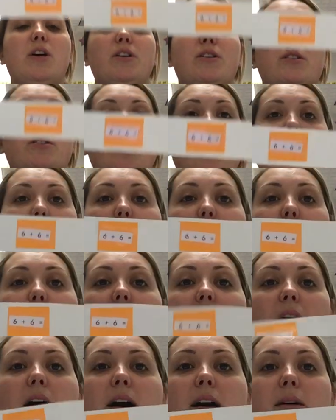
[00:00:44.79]
So
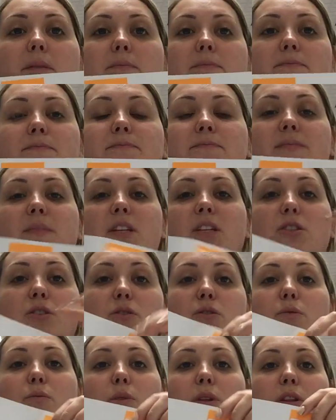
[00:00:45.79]
the
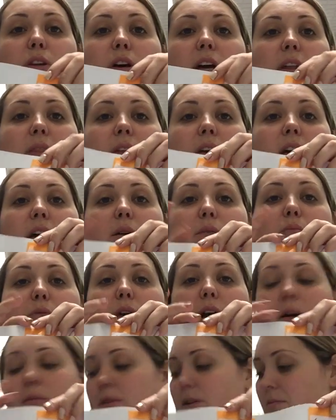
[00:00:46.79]
student would look at the
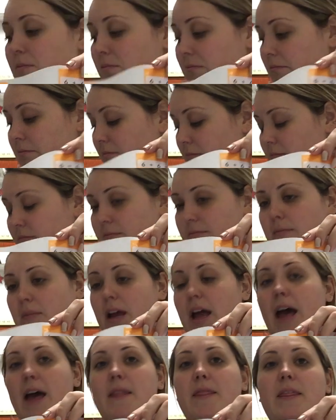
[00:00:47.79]
problem,
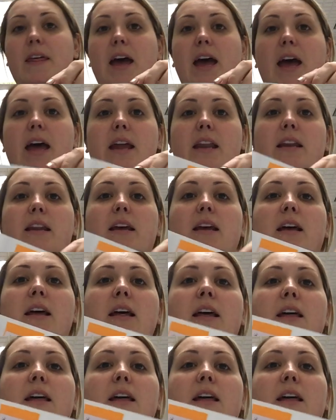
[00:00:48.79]
and then